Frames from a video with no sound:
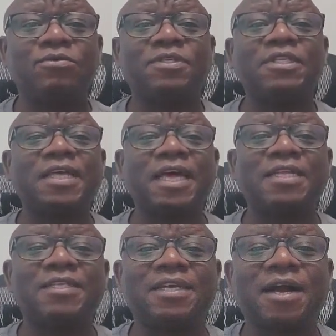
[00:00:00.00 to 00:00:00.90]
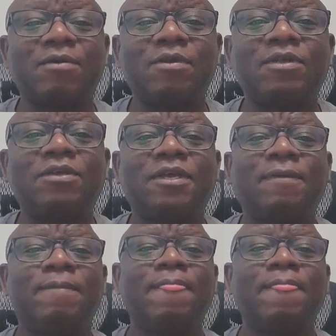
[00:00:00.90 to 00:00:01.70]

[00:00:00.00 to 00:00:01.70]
sit down and calculate, okay,